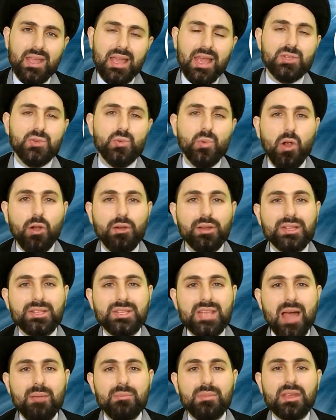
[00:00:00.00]
as we are
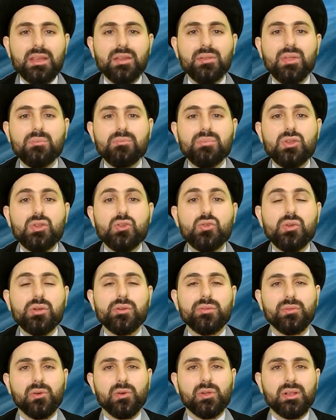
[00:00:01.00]
examining the
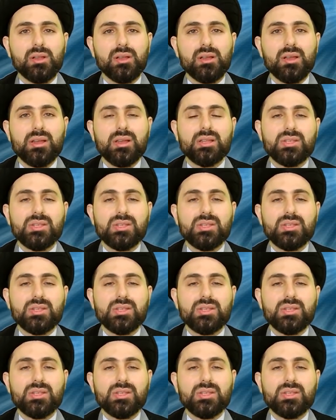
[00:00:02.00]
beautiful